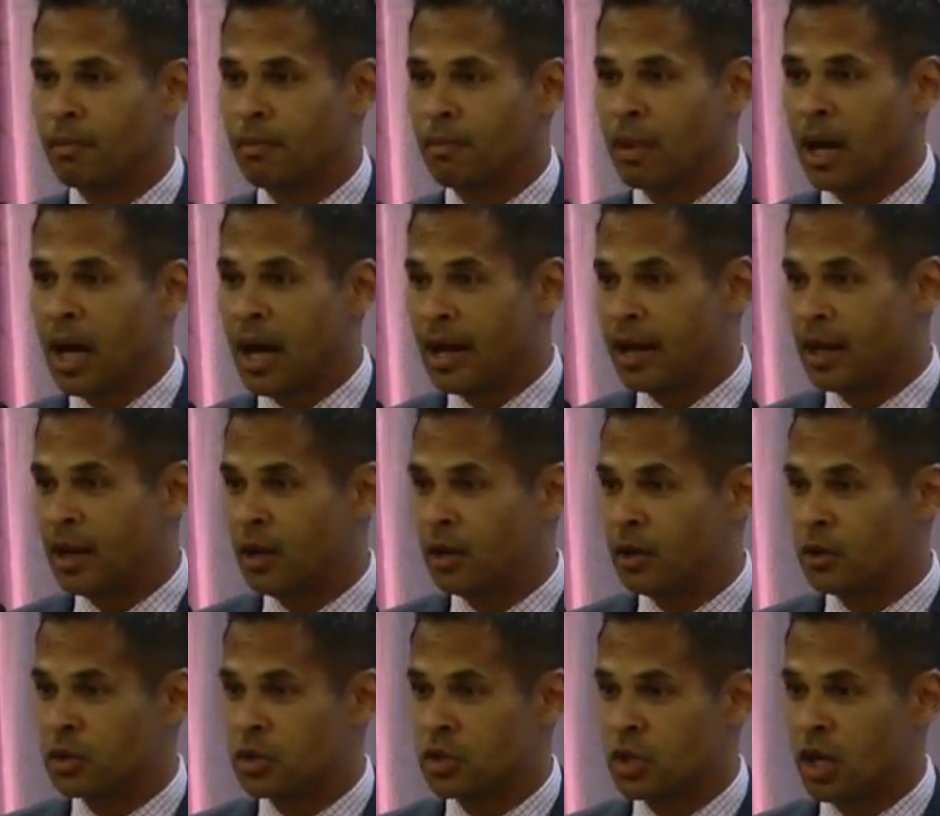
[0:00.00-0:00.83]

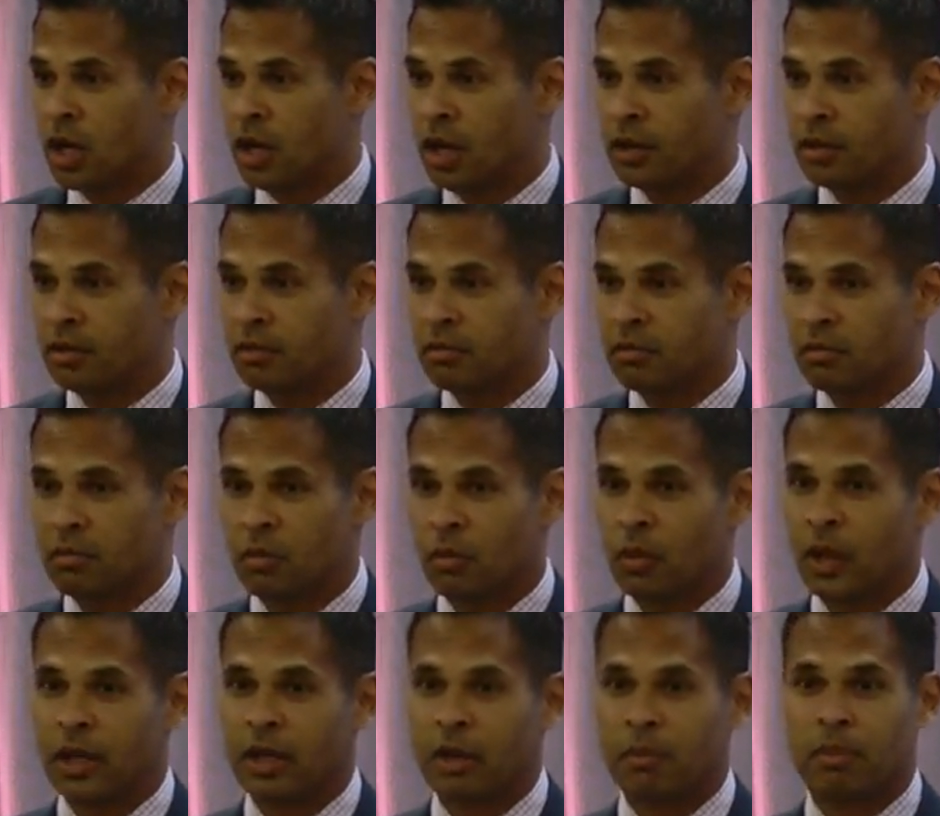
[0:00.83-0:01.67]
bios on
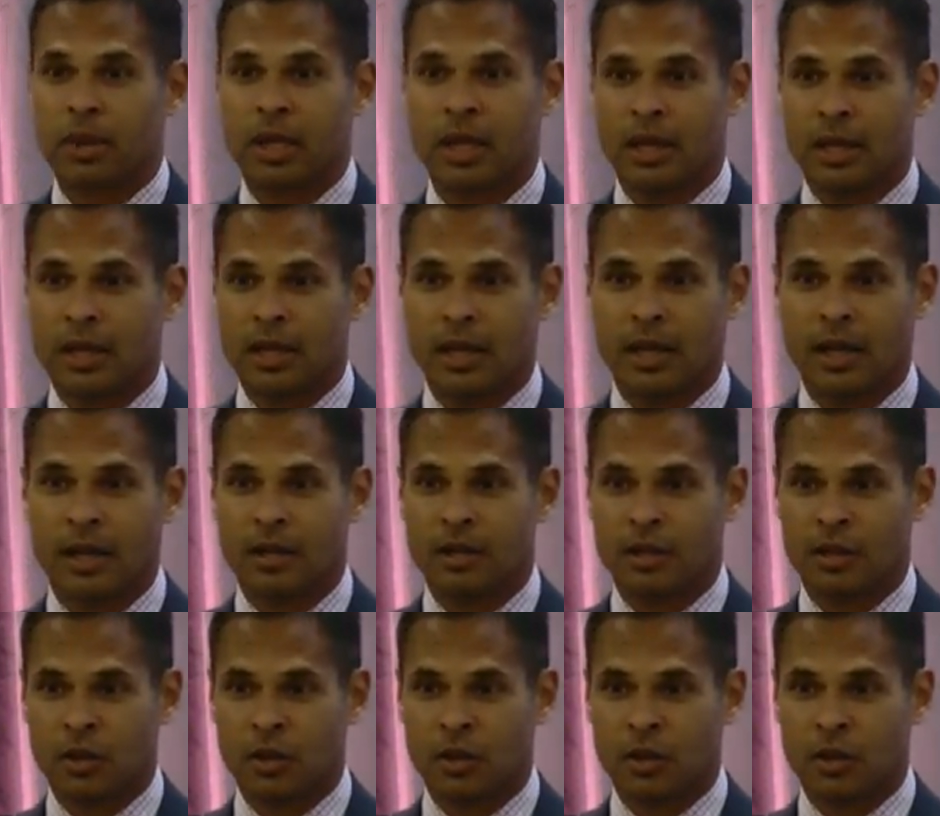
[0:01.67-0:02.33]
Wikipedia,